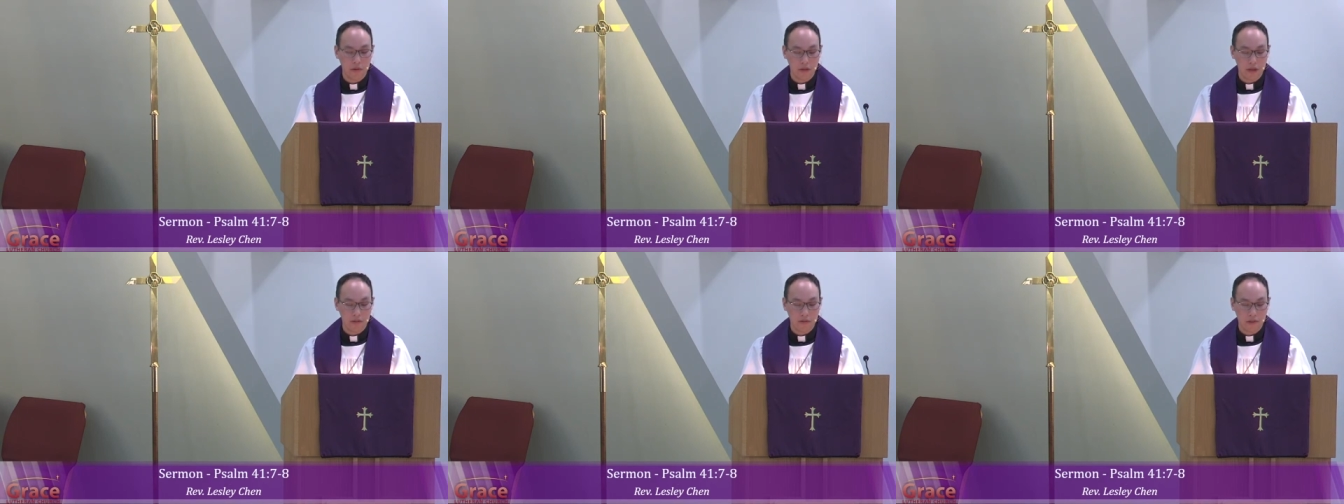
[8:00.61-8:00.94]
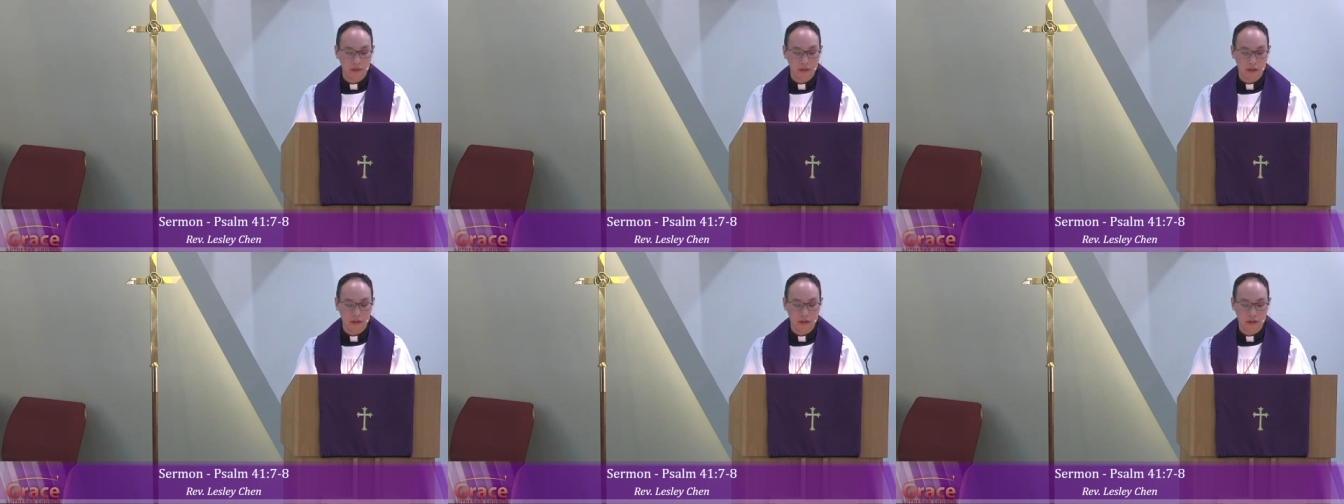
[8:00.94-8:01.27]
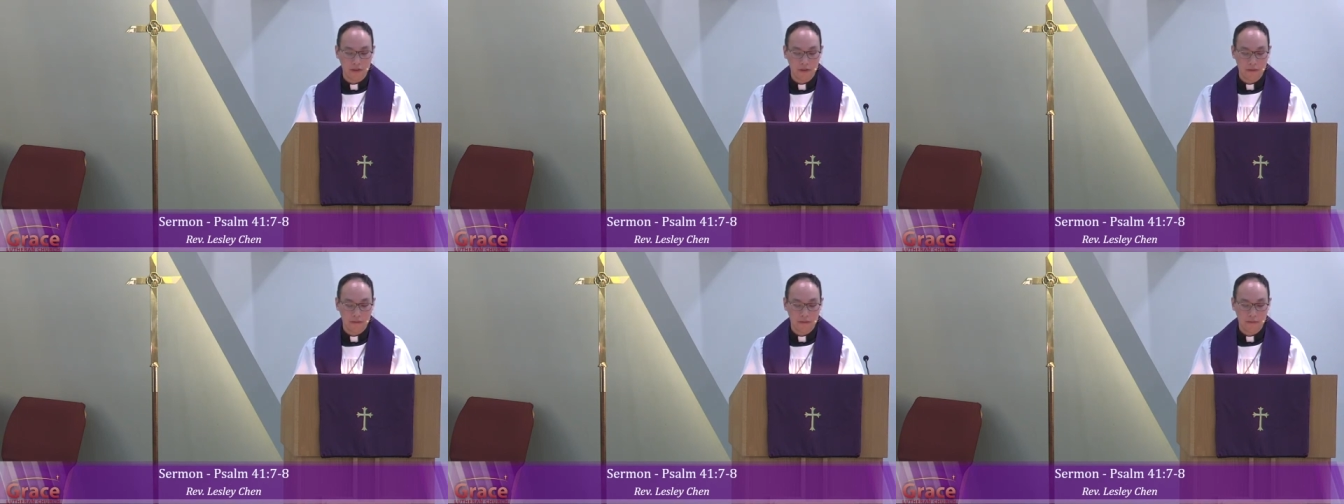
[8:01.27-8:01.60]
with everything.
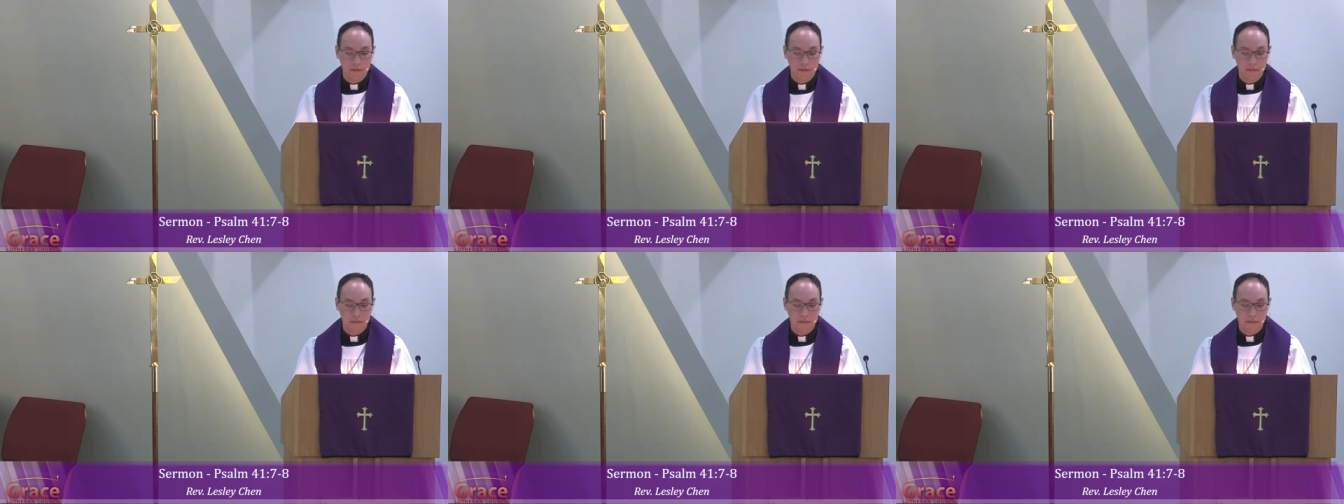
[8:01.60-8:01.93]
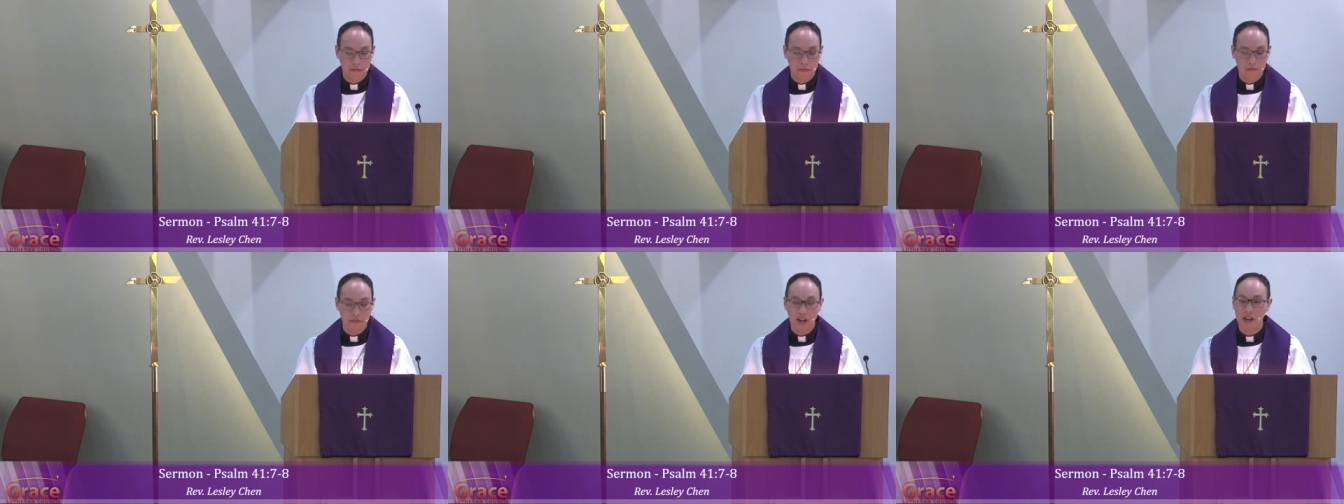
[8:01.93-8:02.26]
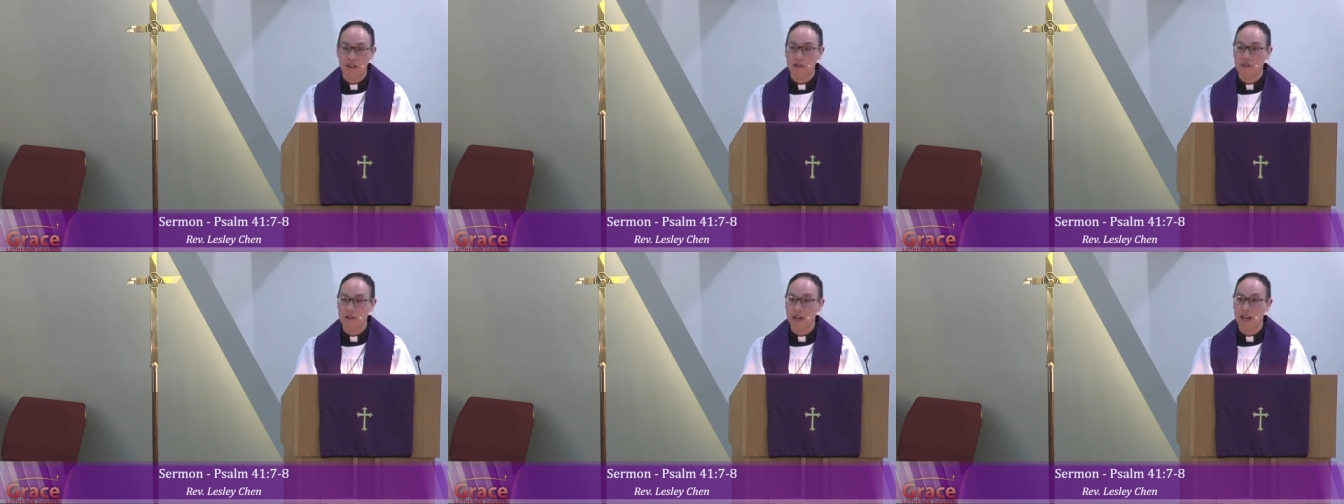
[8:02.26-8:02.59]

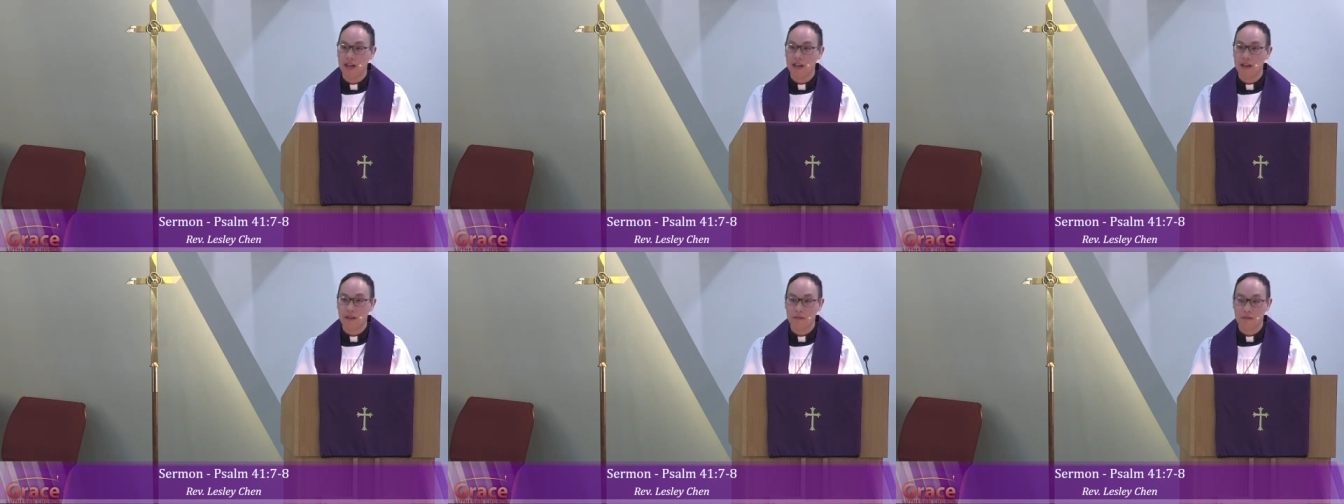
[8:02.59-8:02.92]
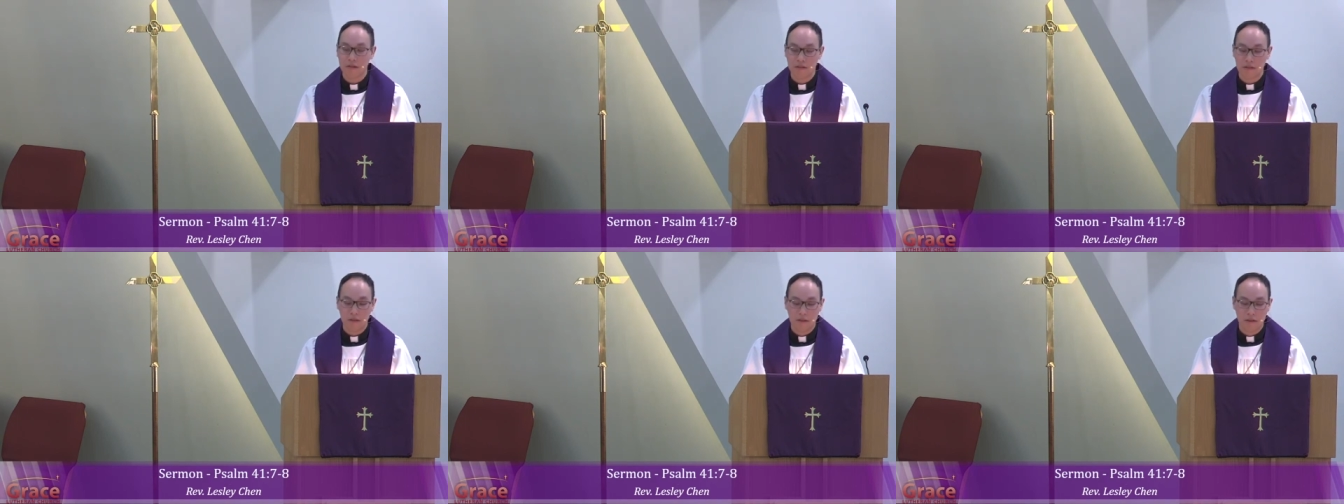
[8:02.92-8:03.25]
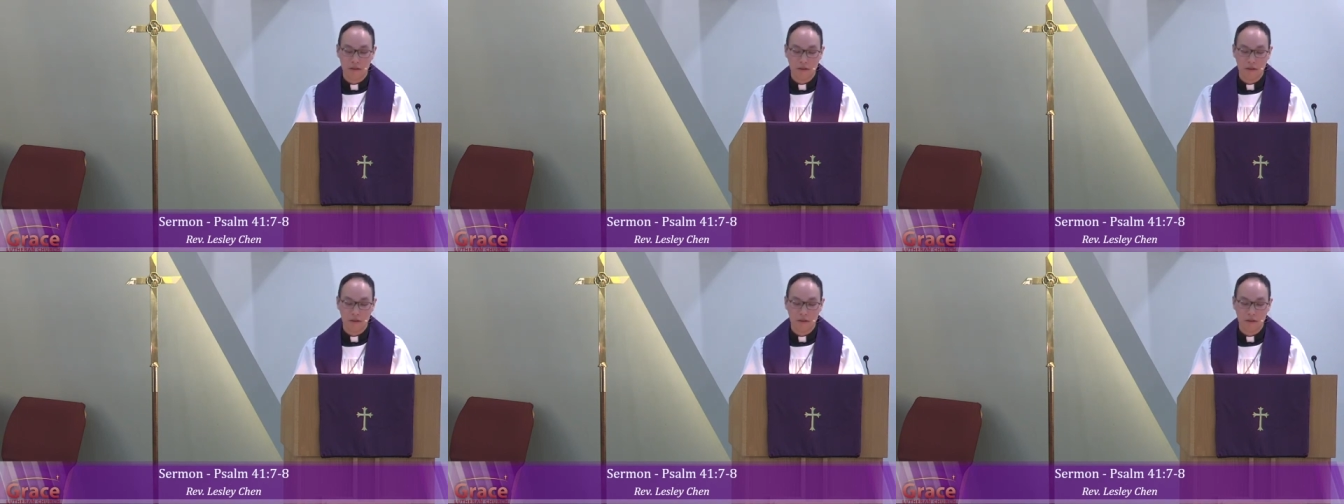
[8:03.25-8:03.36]
Vile acts.